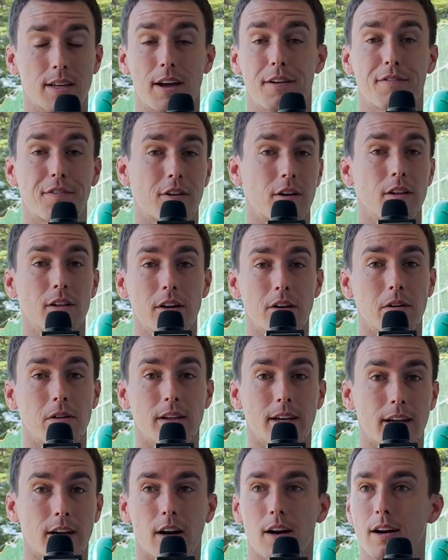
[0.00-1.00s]
Now, for a little
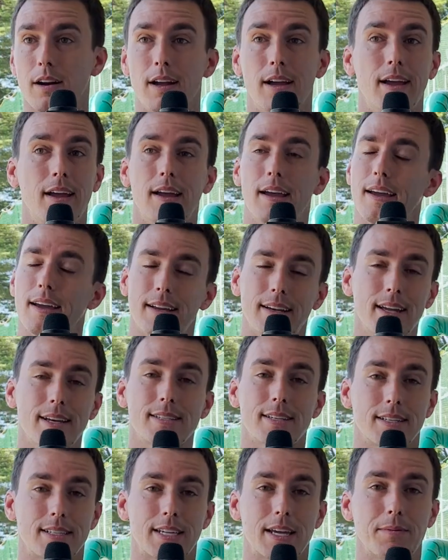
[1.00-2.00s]
leaguer, it
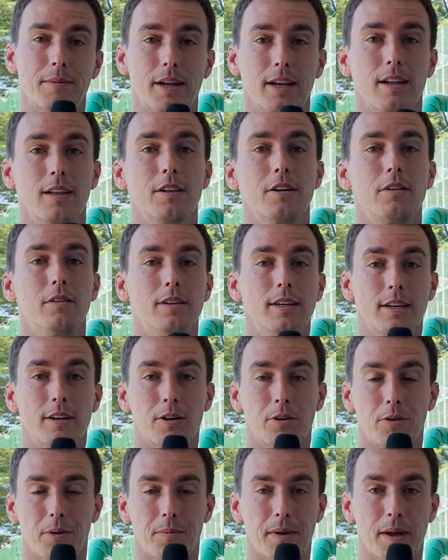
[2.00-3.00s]
doesn't seem like a little
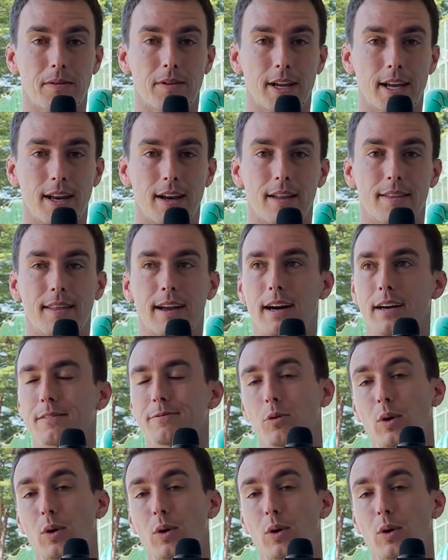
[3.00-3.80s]
leaguer would be able to hit it there.